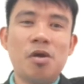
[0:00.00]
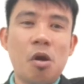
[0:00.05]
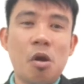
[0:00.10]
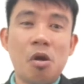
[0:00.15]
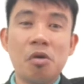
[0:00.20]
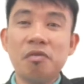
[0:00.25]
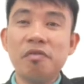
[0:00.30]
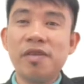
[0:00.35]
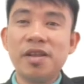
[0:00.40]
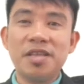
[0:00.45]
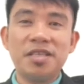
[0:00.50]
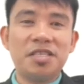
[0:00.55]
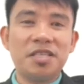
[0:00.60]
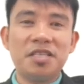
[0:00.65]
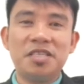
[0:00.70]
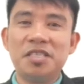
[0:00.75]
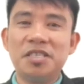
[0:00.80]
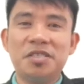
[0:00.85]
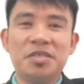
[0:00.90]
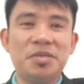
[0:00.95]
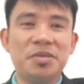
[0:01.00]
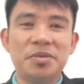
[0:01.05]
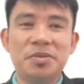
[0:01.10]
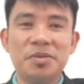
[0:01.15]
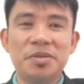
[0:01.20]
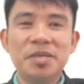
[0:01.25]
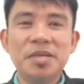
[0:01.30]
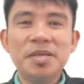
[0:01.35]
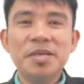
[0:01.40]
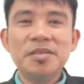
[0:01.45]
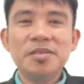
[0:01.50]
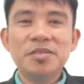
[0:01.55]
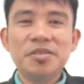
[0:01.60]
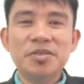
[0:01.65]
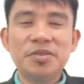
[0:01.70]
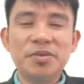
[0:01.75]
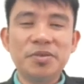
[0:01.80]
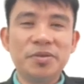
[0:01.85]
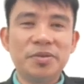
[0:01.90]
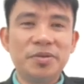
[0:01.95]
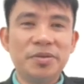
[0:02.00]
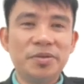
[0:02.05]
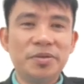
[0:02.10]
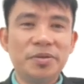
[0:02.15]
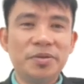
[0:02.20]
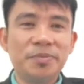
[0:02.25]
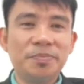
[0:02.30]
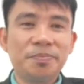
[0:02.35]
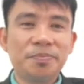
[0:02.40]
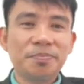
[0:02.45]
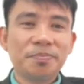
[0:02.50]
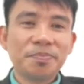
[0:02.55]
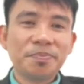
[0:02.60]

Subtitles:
Oval is easy to to